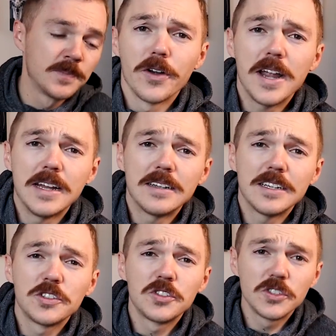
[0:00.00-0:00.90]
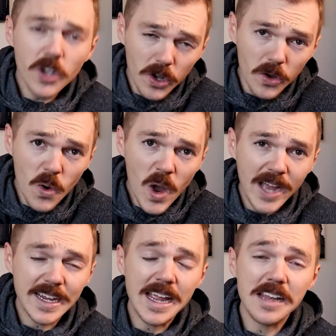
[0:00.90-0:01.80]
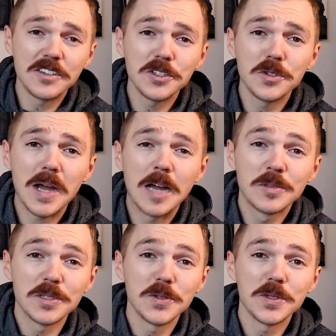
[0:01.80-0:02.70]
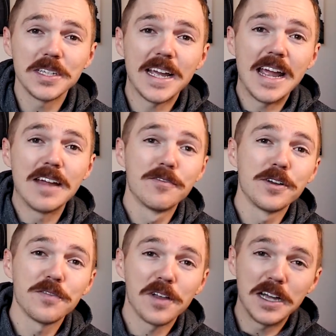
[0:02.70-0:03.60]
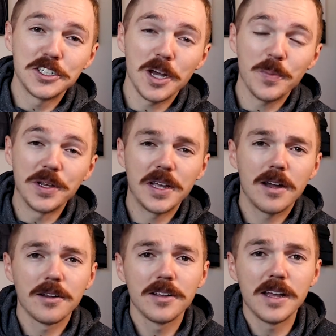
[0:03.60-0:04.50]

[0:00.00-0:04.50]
Alright, so I can't do absolutely every fly shop in Calgary.